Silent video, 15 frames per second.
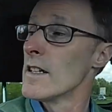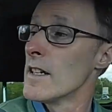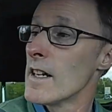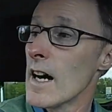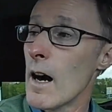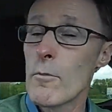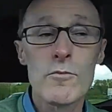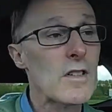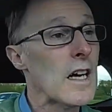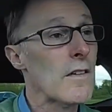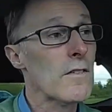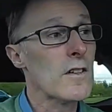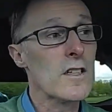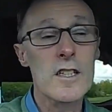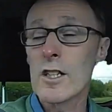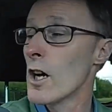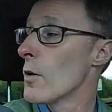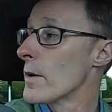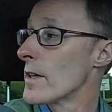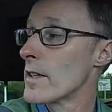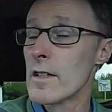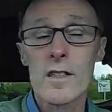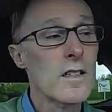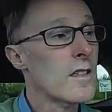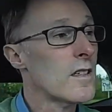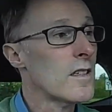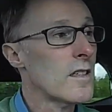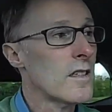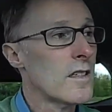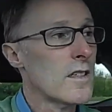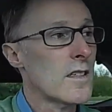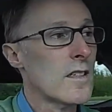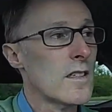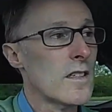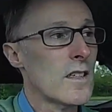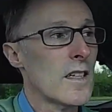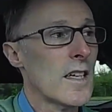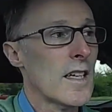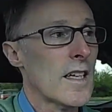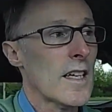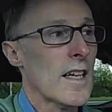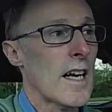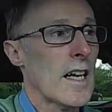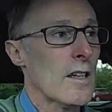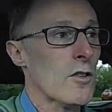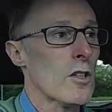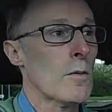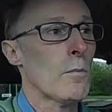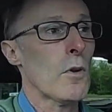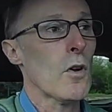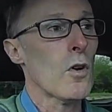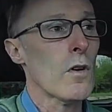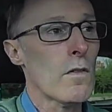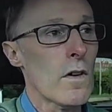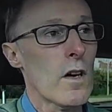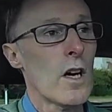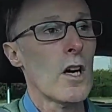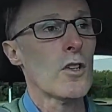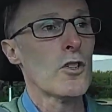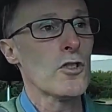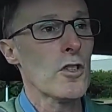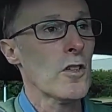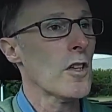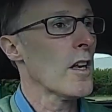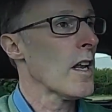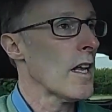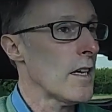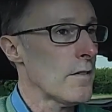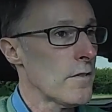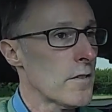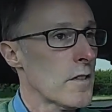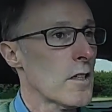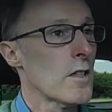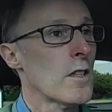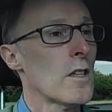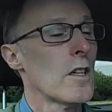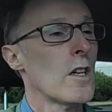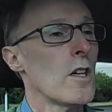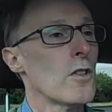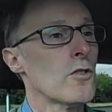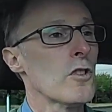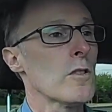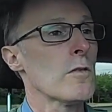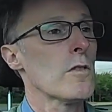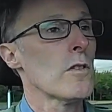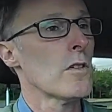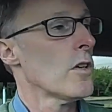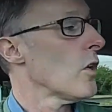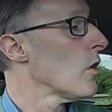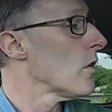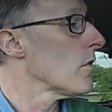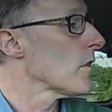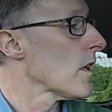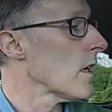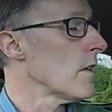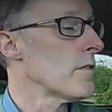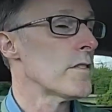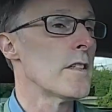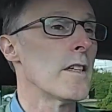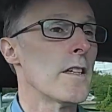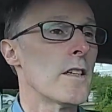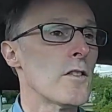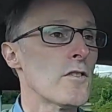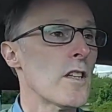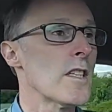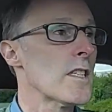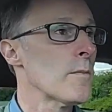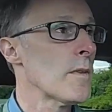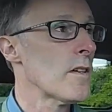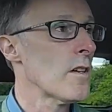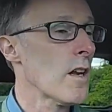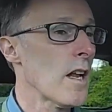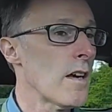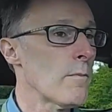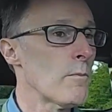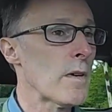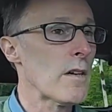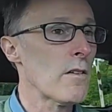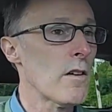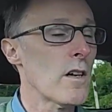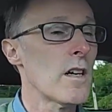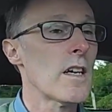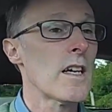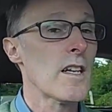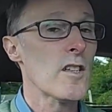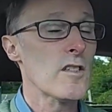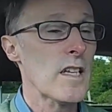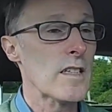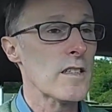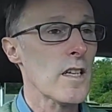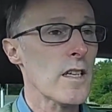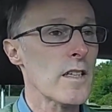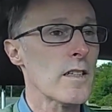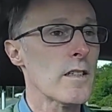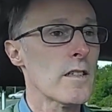I'm definitely going. And I'm going to pull over just on the left, just over the left here. Centre mirror, left mirror, signalling,